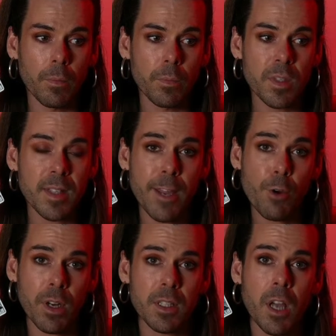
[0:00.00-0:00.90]

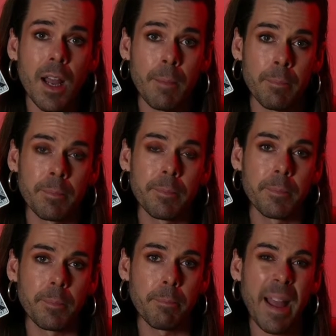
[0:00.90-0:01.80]
sacred time
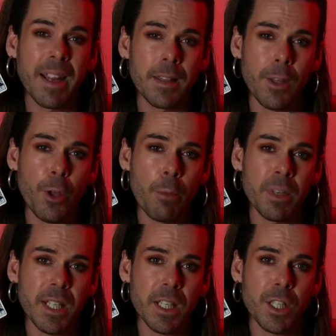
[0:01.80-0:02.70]
back at the
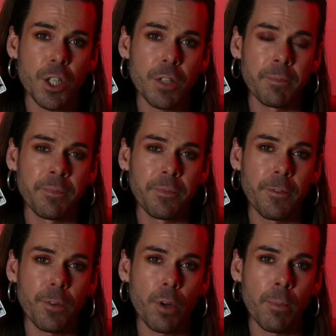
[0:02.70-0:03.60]
hermitage
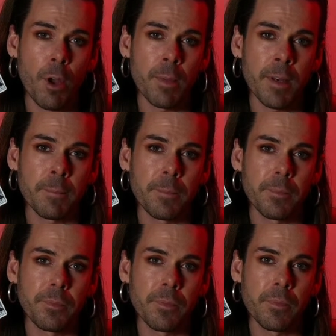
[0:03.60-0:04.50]
for a moment.
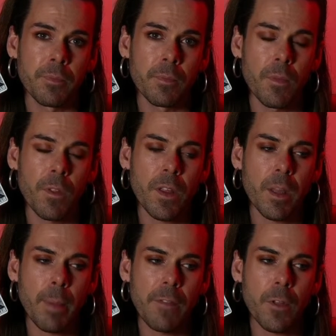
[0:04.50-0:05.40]
Think
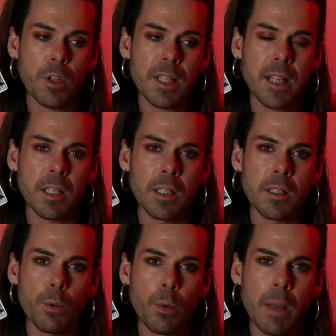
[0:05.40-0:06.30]
about those lessons
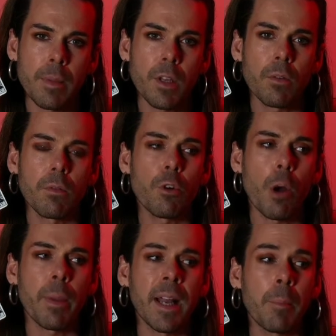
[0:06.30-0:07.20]
that were maybe
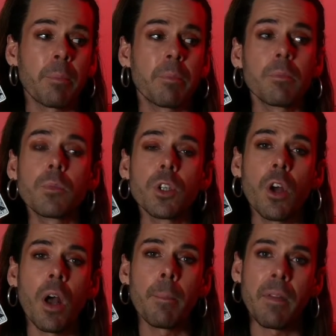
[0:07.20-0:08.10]
cropping up, you know,
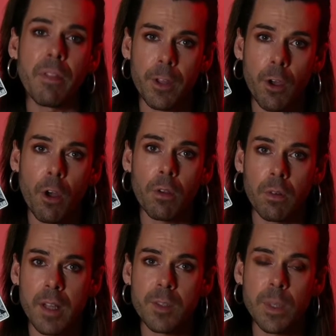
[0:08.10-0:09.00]
a month ago
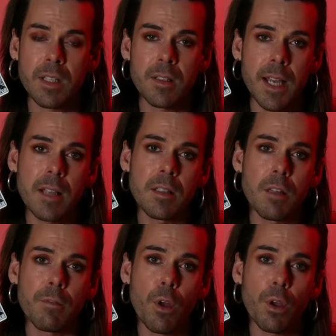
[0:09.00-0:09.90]
as we discussed the
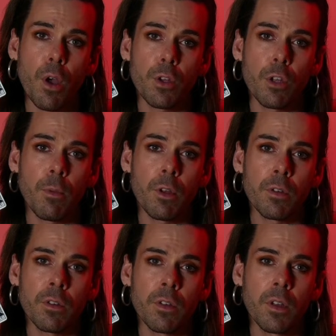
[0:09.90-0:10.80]
Virgo new
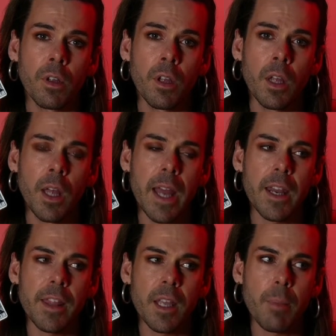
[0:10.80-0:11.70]
moon, and
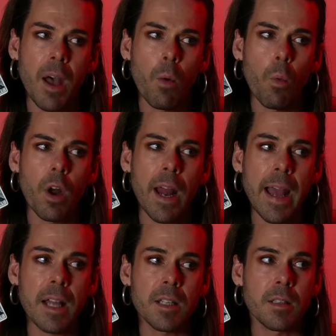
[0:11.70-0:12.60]
think about what
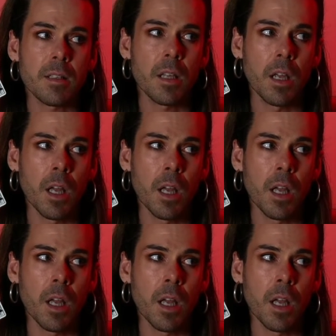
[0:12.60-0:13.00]
has